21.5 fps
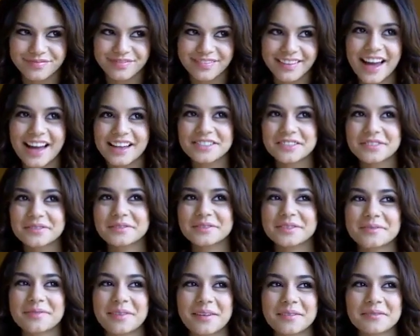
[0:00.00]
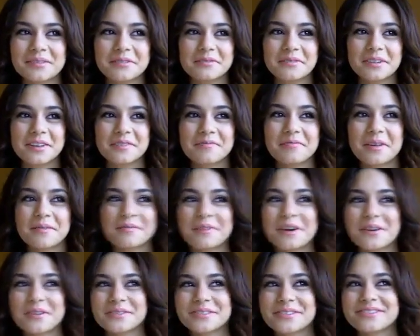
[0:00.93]
The action was probably one of my
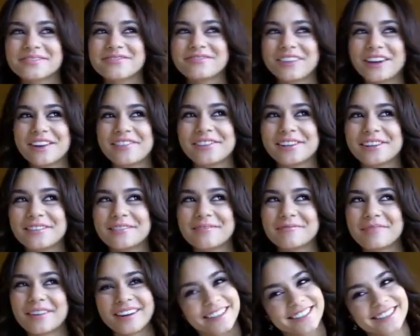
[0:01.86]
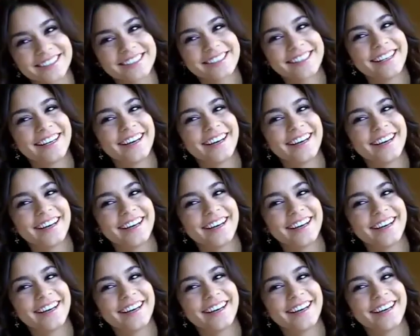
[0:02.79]
most favorite parts.